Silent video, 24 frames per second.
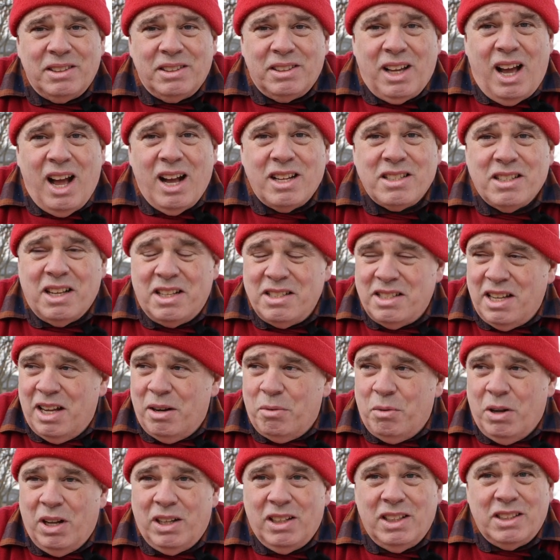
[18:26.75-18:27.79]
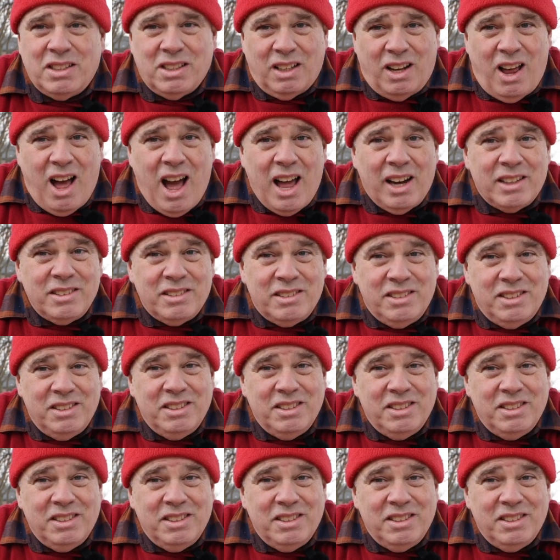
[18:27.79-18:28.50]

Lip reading: dioxide is that? Well, it's a lot.